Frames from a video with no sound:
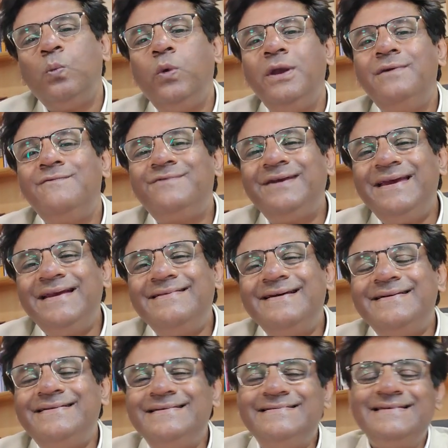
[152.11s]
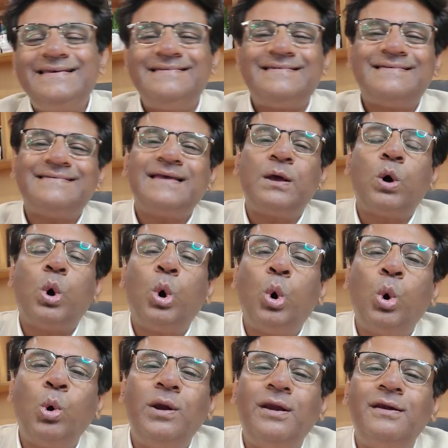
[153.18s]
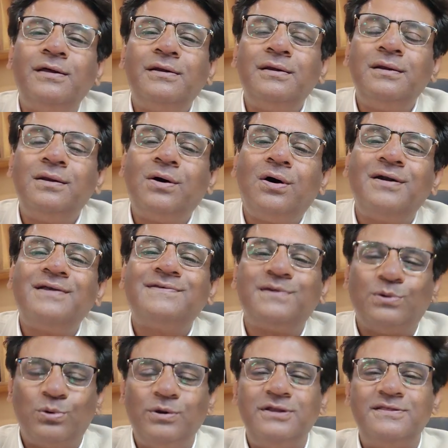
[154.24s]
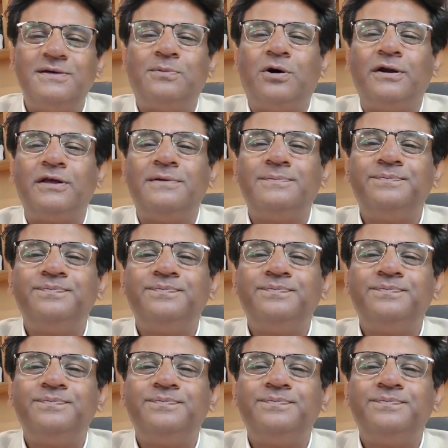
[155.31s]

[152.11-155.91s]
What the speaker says: we treat the disease as a whole, not as a hole in the body.